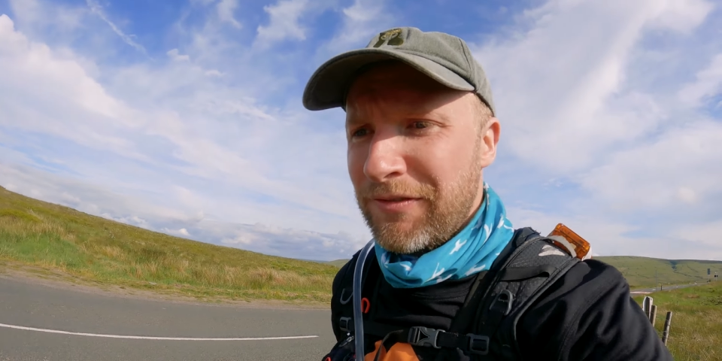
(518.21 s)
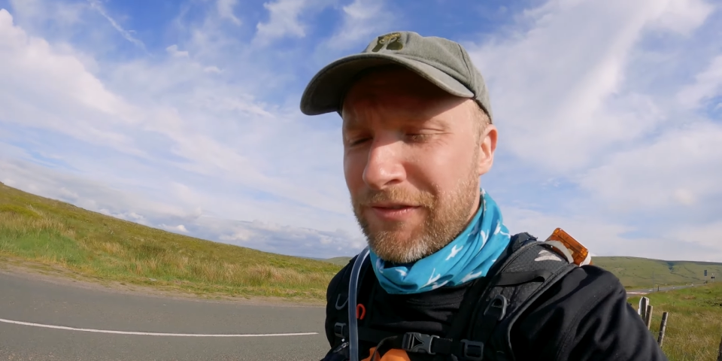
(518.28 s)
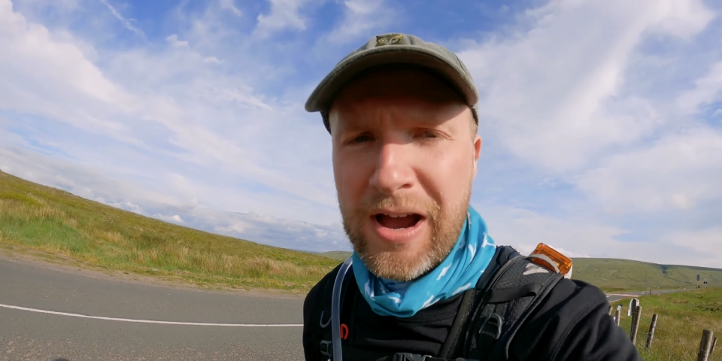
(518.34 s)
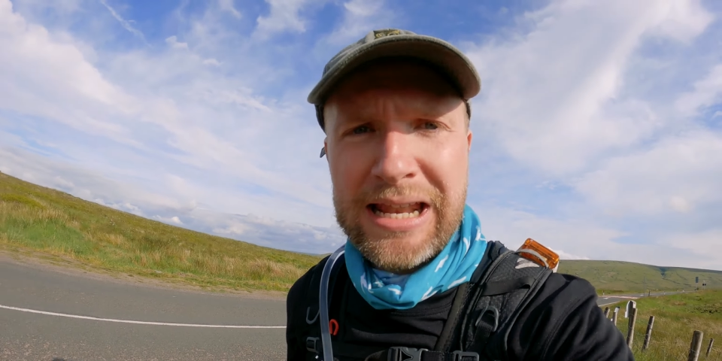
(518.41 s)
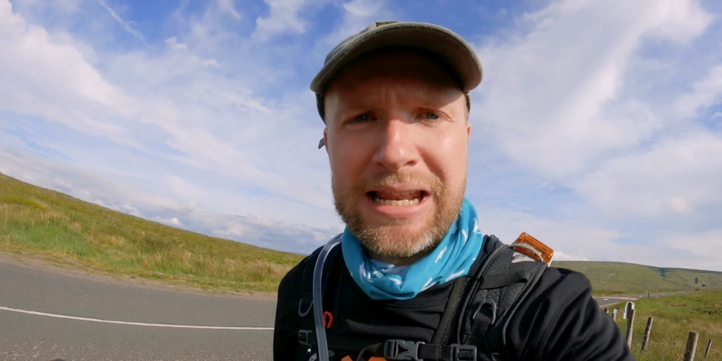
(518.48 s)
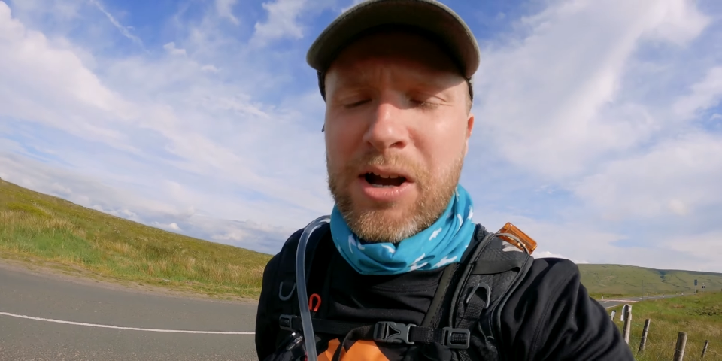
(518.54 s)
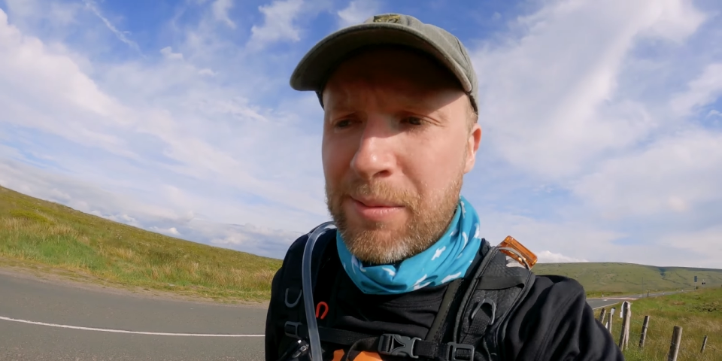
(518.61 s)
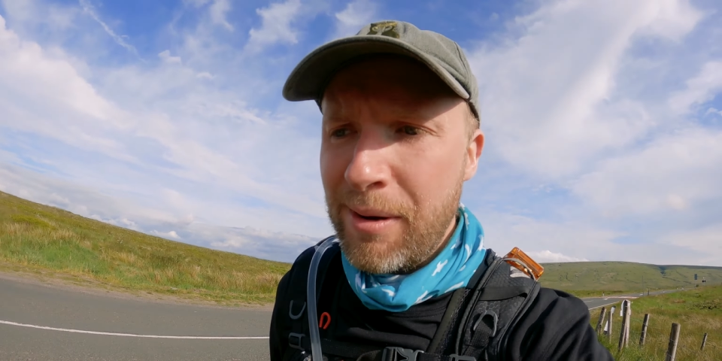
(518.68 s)
I
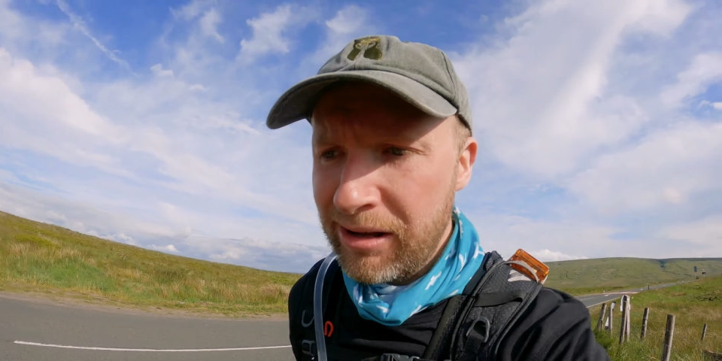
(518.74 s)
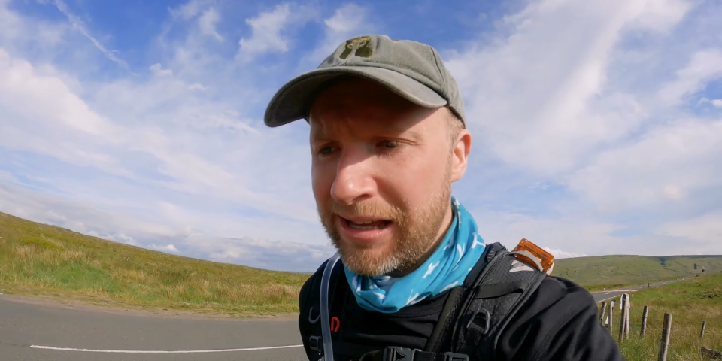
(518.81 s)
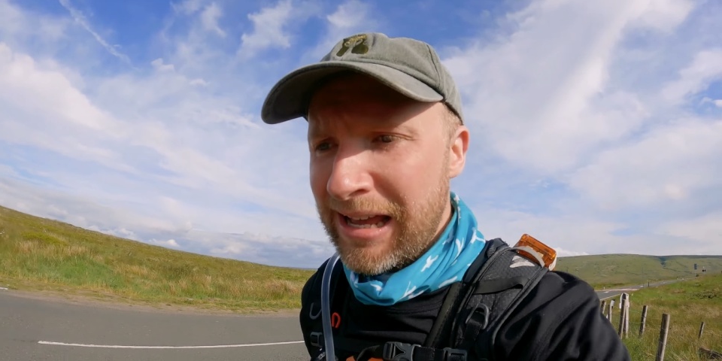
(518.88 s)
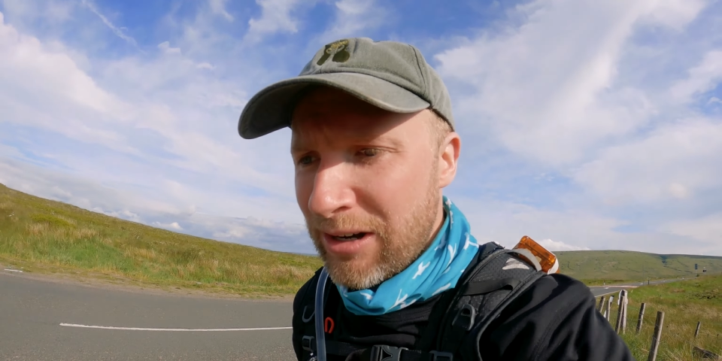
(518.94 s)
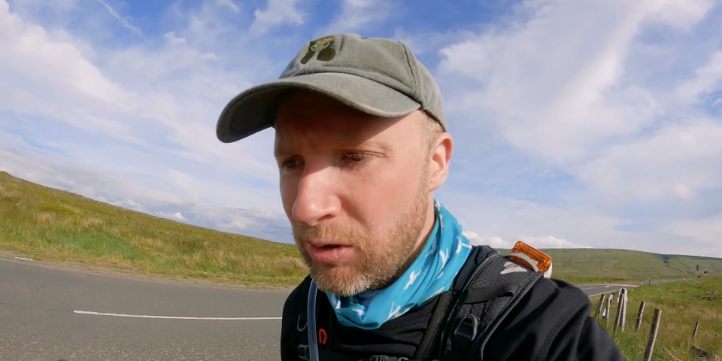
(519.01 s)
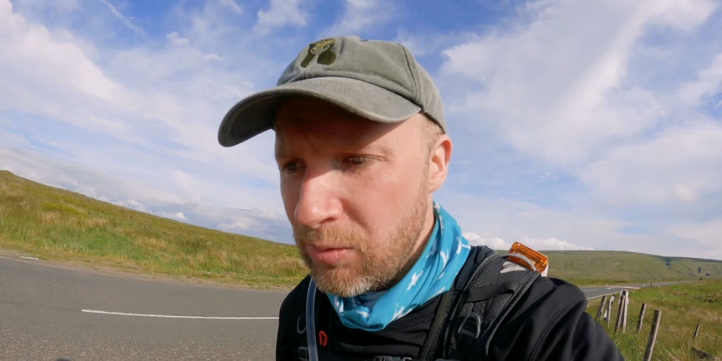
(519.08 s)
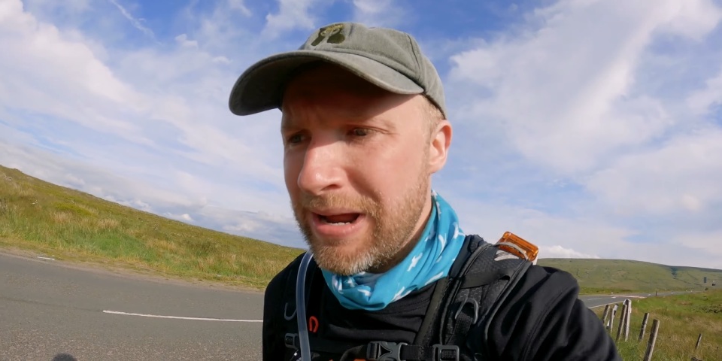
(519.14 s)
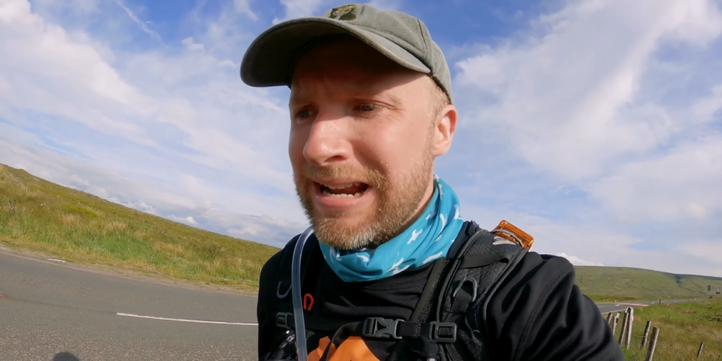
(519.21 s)
finally got my
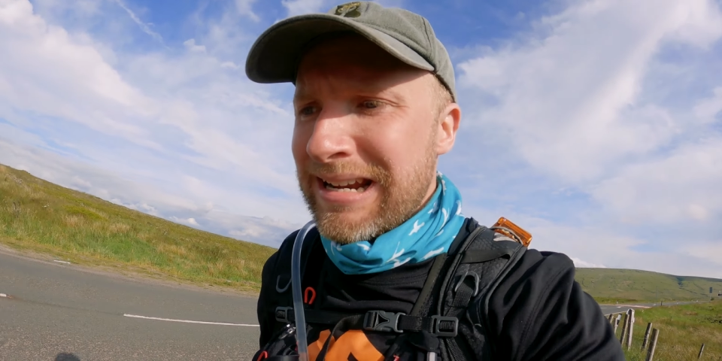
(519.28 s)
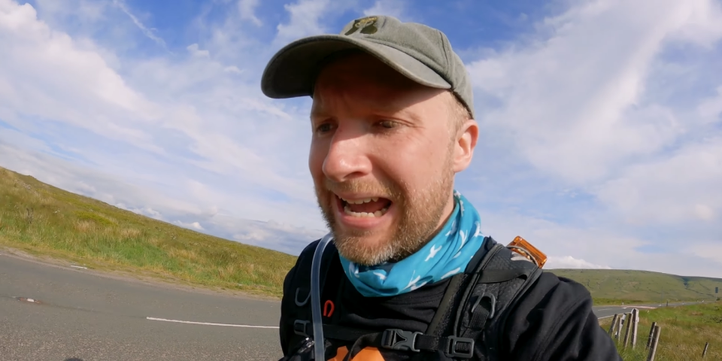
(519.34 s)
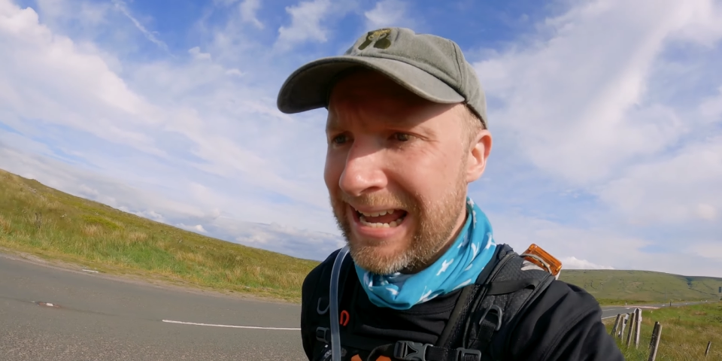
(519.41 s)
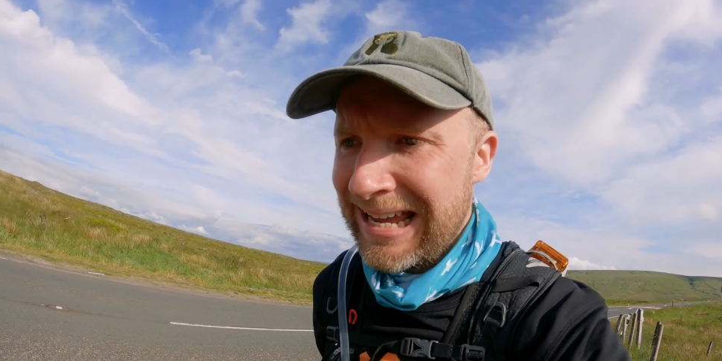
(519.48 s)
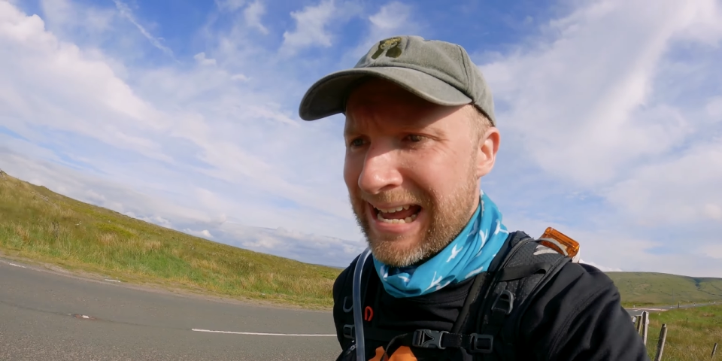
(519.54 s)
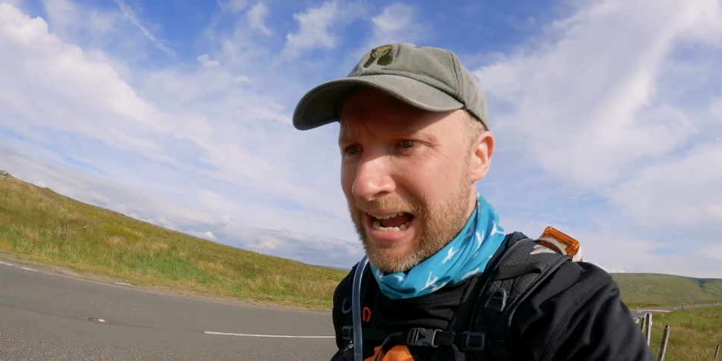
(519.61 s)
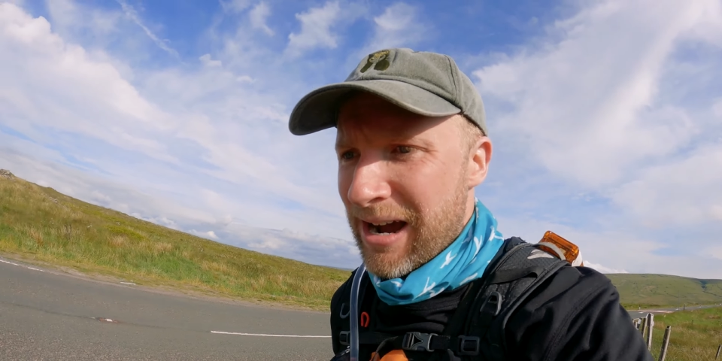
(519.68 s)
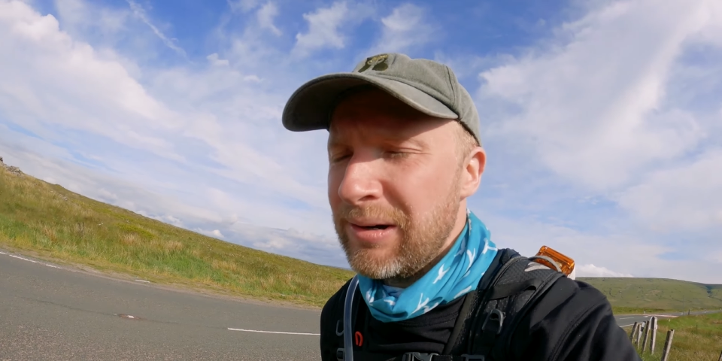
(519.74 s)
Kendal mint
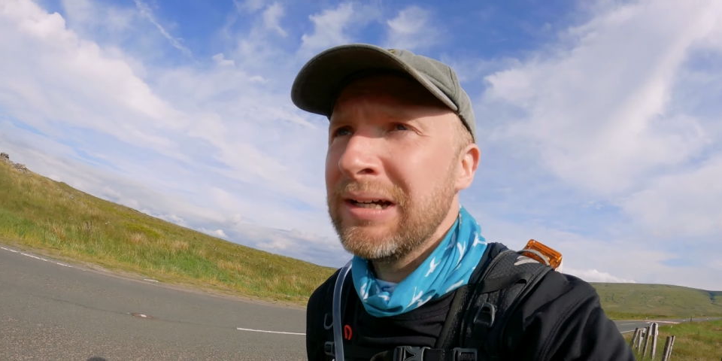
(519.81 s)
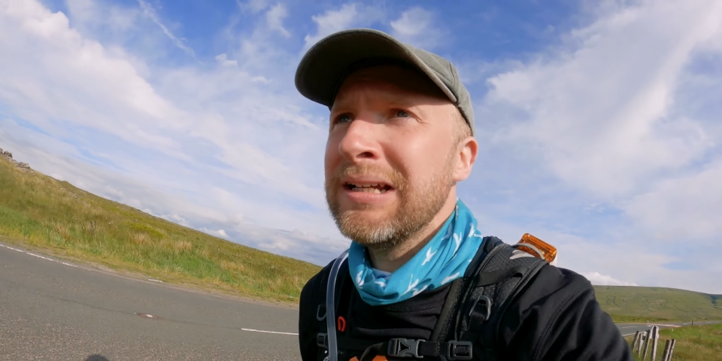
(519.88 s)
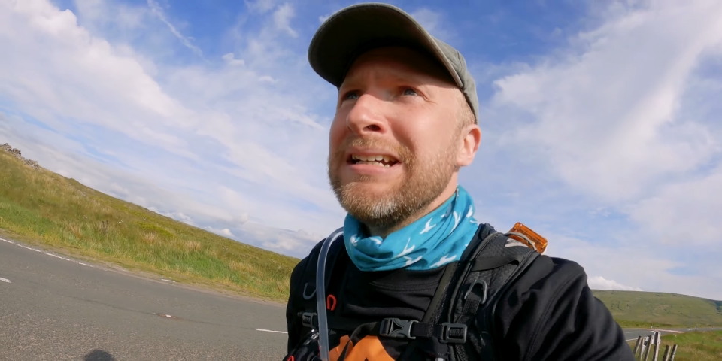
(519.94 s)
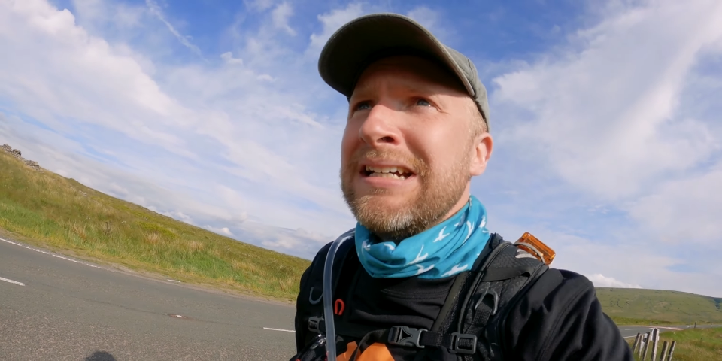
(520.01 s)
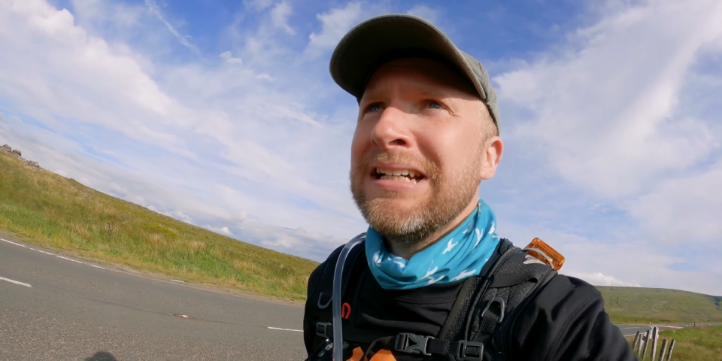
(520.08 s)
cake out